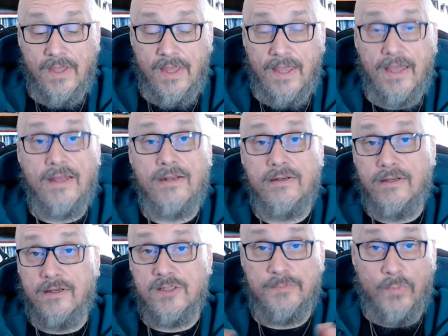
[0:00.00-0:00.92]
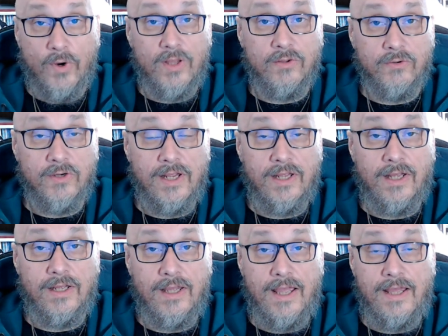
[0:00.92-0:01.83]
And spoiler
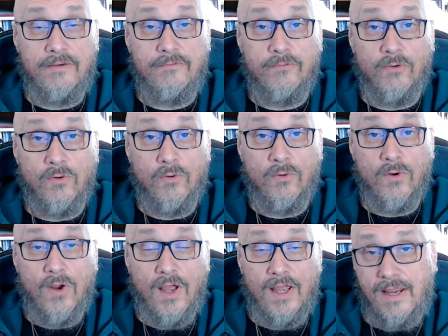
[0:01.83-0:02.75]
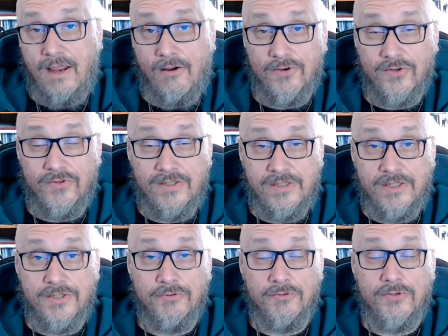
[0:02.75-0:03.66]
ahead for a character that's
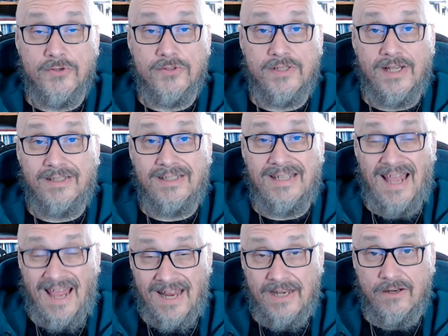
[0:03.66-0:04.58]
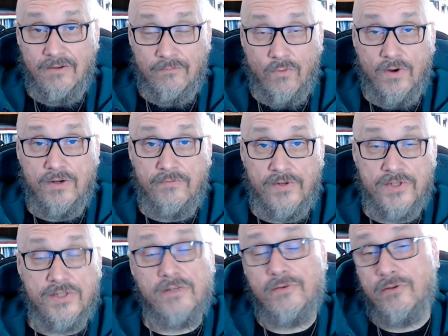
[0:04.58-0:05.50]
introduced at the end of
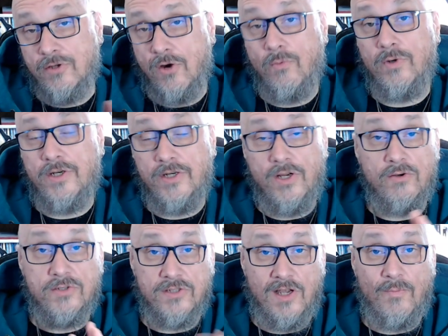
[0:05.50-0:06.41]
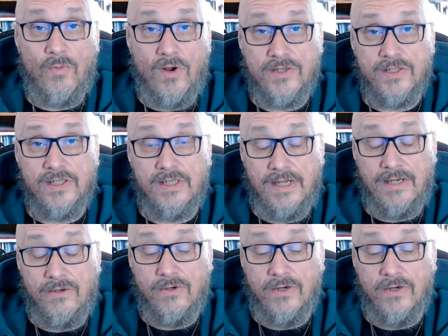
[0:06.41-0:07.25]
WandaVision. If you don't want to know, stop watching now.